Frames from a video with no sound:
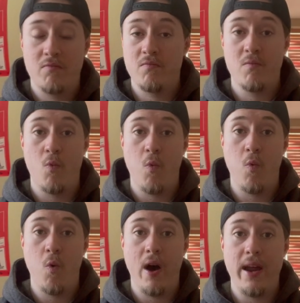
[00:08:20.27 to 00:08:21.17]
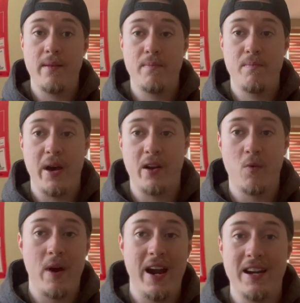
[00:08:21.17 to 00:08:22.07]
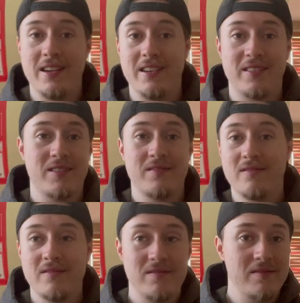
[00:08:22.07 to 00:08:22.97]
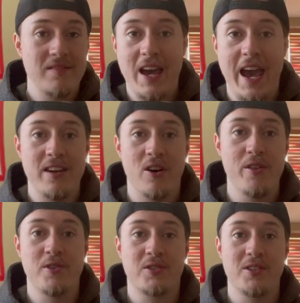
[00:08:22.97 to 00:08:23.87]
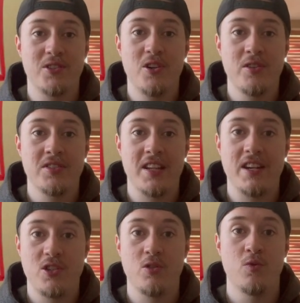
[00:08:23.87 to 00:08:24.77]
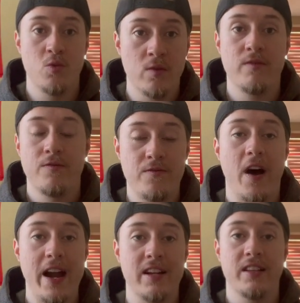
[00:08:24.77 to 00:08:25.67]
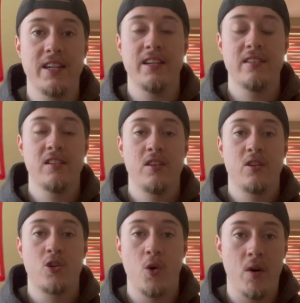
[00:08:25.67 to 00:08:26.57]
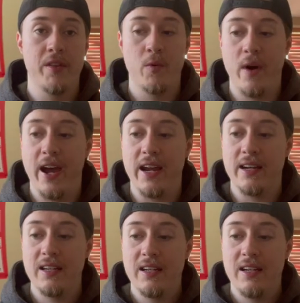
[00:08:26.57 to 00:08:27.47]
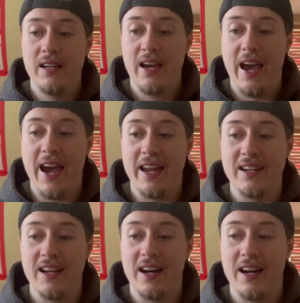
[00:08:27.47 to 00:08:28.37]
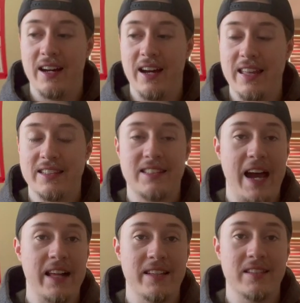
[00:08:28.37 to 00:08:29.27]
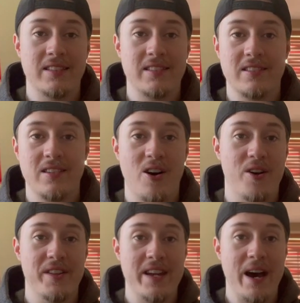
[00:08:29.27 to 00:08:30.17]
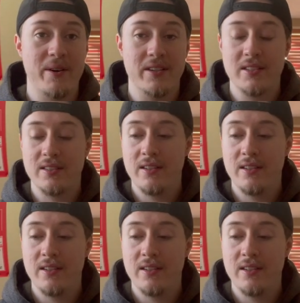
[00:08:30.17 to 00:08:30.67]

what better way to end all those concerns than to finally go all the way and silence all the doubters.